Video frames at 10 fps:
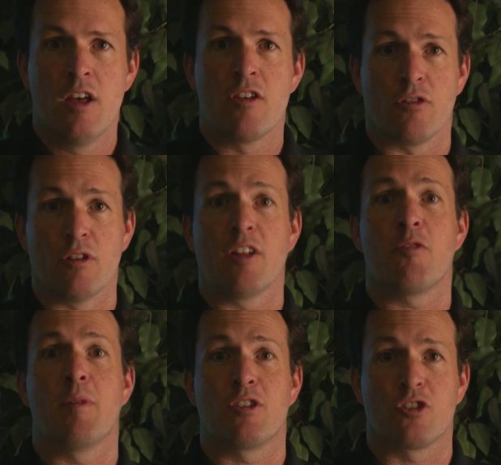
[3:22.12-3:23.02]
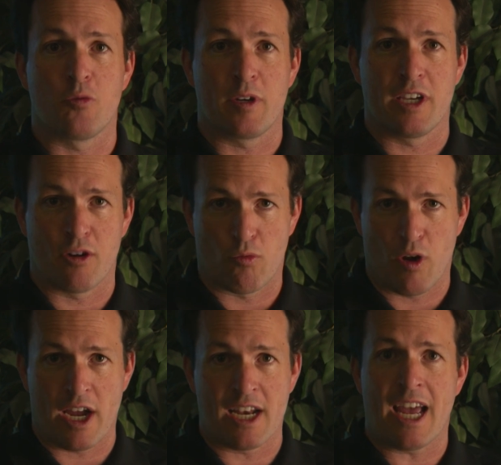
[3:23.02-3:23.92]
So let's make sure we get it
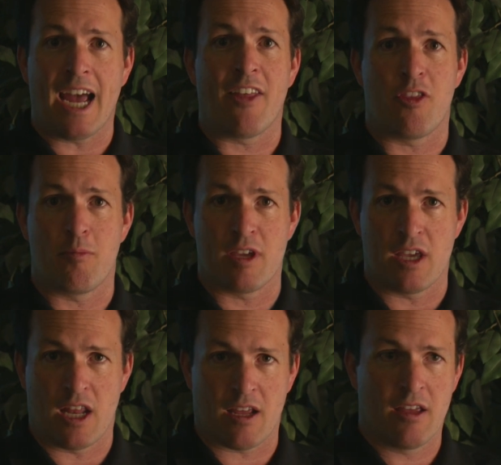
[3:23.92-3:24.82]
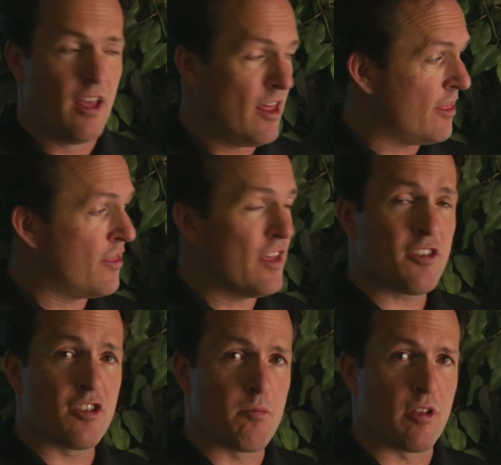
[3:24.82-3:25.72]
right at the beginning. This
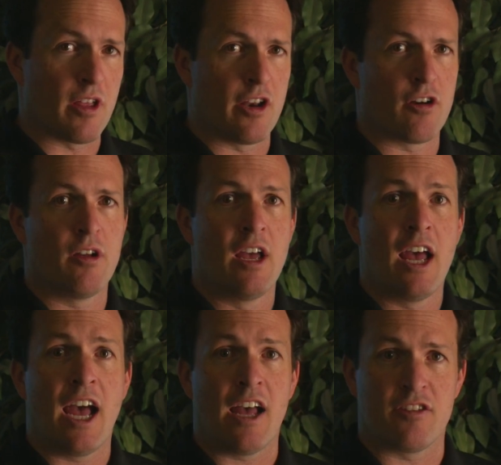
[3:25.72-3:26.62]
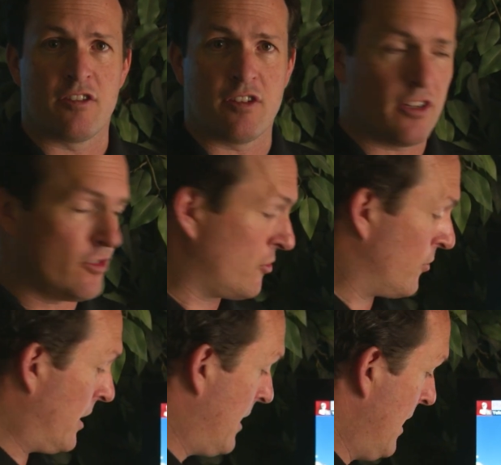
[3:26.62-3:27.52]
simulator has a
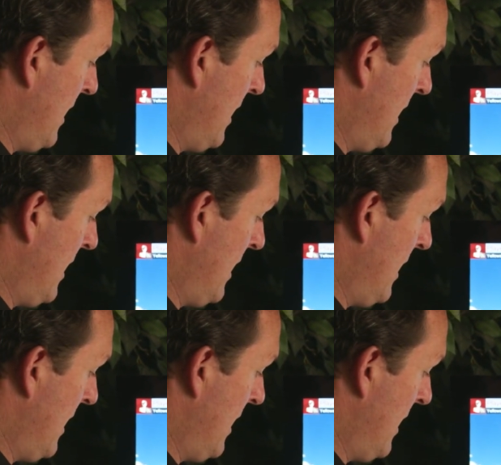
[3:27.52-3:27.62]
touchscreen.